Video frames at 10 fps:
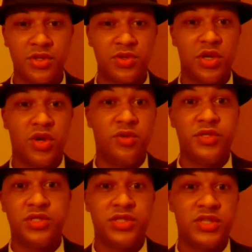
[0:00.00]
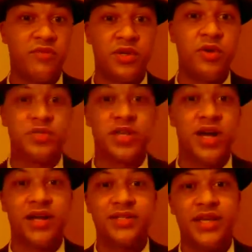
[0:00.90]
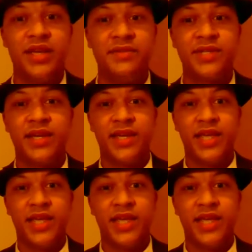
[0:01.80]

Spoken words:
all these different notes and octaves,